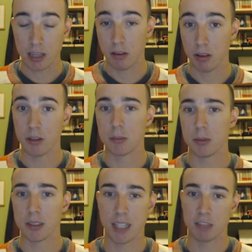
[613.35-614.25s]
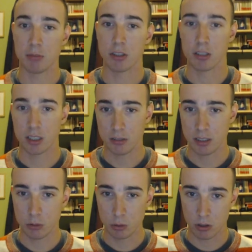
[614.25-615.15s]
This is very precise because if
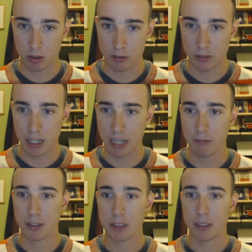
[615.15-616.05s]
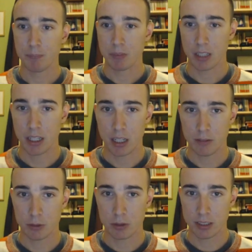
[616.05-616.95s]
he took on e5, then
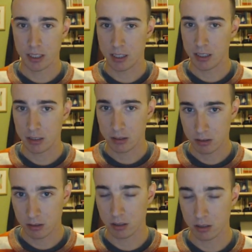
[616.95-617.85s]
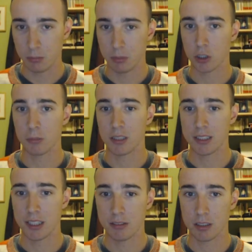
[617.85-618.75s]
after say bishop
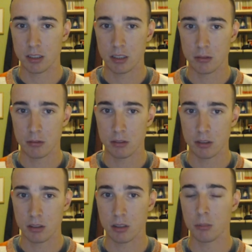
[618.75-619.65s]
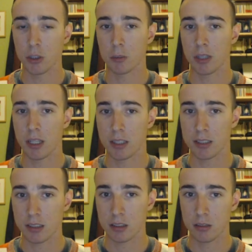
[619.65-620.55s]
d7, bishop
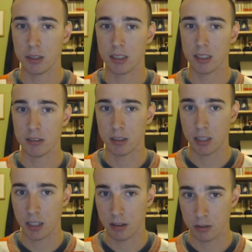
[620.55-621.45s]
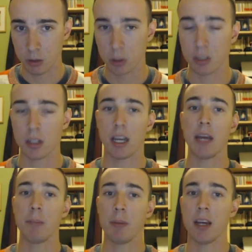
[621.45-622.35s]
takes b7 and rook
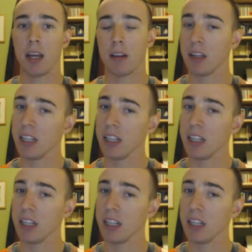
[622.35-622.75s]
a b8,